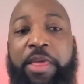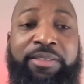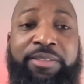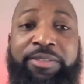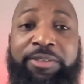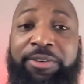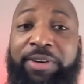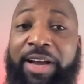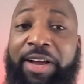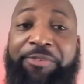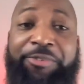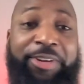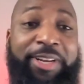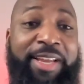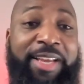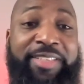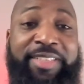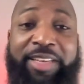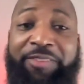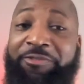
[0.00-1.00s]
So I
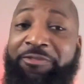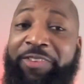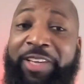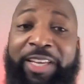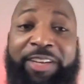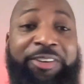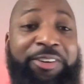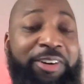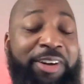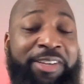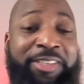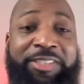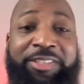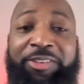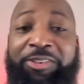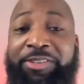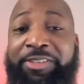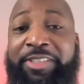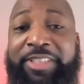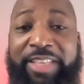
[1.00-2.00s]
realize that fear,
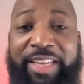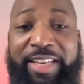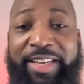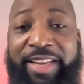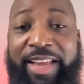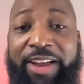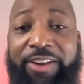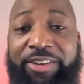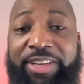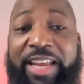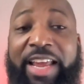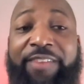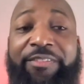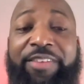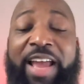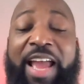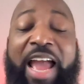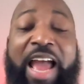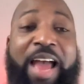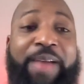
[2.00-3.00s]
uncertainty, and doubt
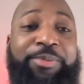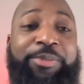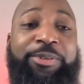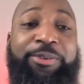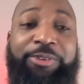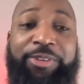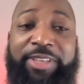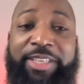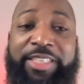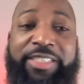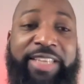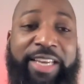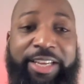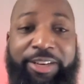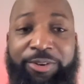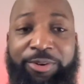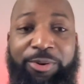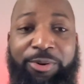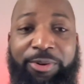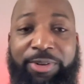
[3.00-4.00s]
have absolutely taken
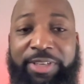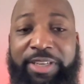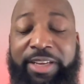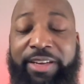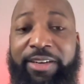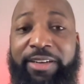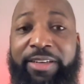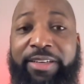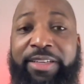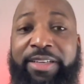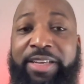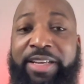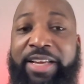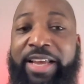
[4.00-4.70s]
a hold here.